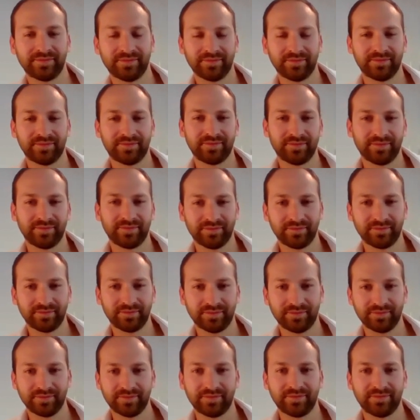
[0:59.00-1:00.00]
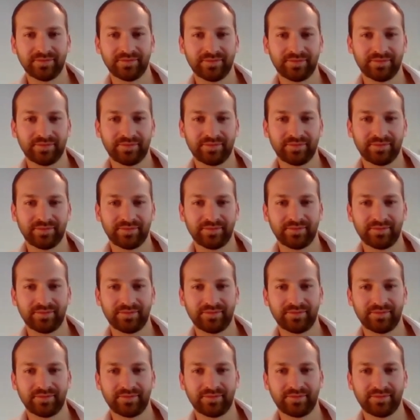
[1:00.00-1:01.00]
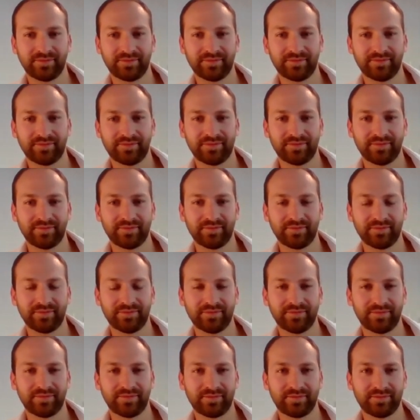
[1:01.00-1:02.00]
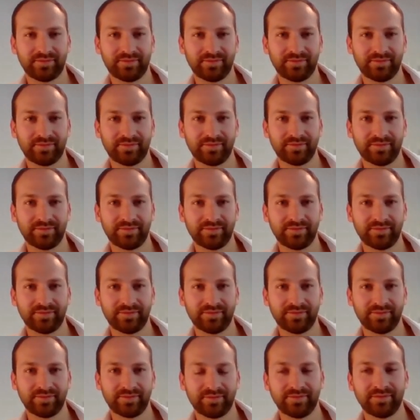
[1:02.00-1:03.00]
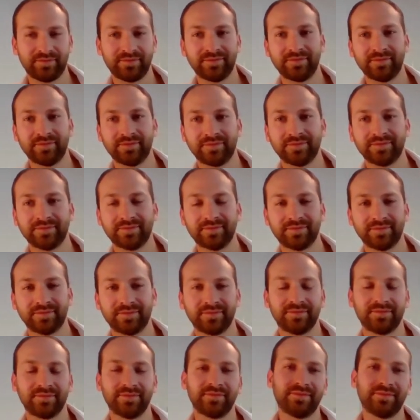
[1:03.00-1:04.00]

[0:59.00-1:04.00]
This person isn't speaking.